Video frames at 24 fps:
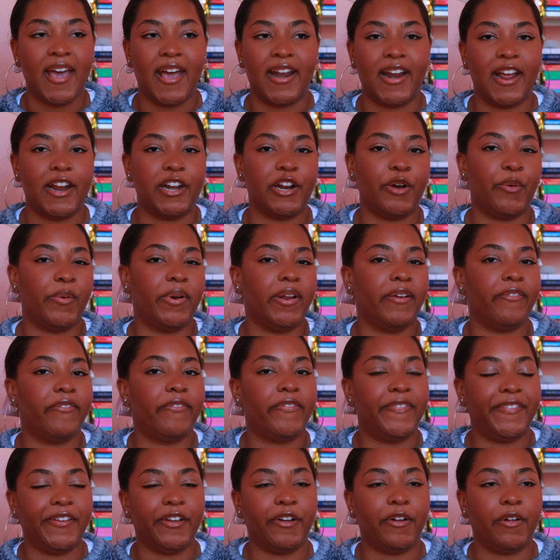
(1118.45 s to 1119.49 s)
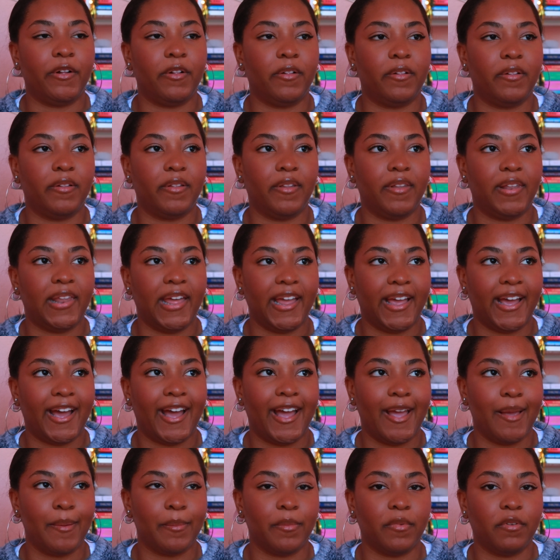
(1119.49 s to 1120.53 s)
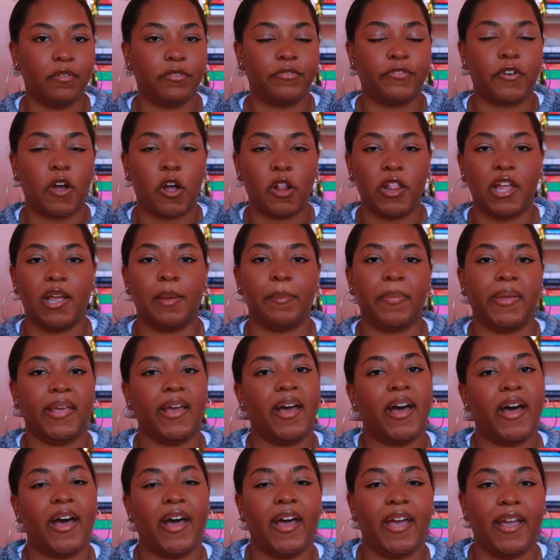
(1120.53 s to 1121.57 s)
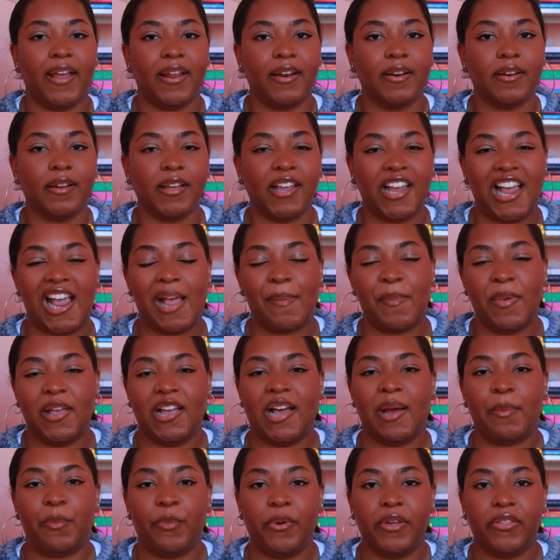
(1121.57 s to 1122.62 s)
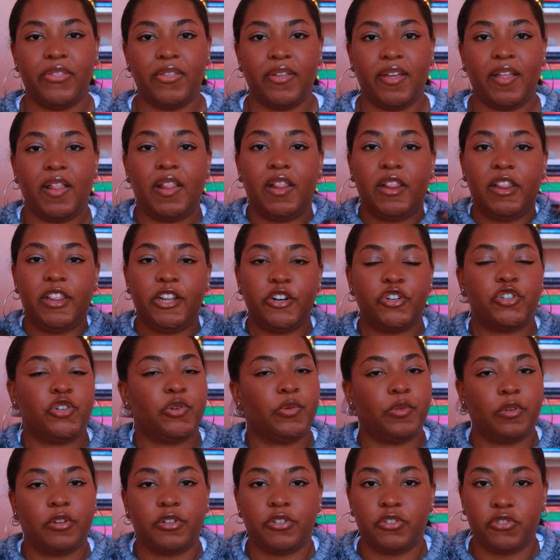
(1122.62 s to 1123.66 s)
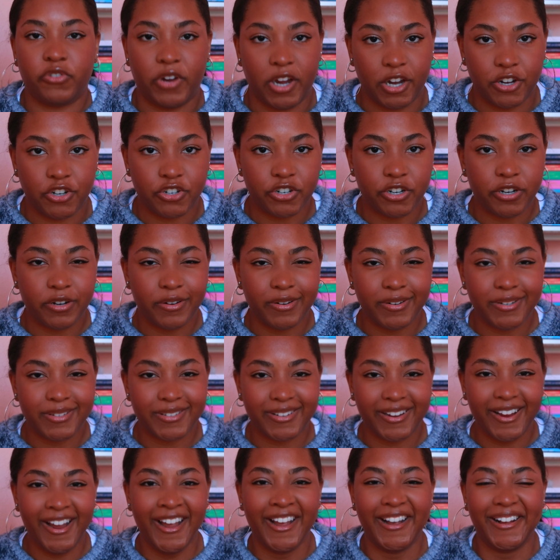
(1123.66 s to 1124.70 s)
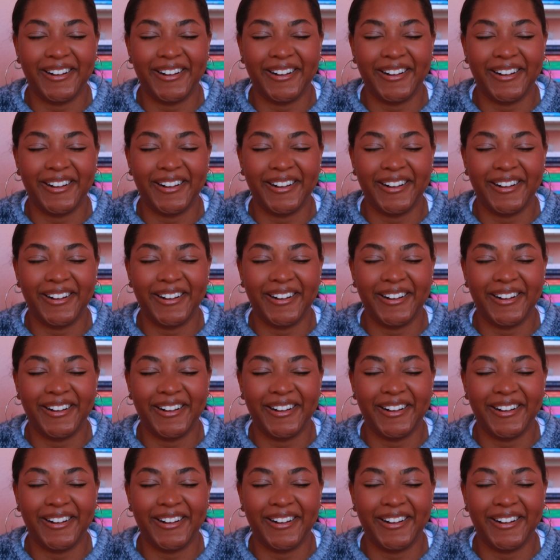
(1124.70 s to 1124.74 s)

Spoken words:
And I don't want to feel like I'm falling behind keeping up with literal strangers.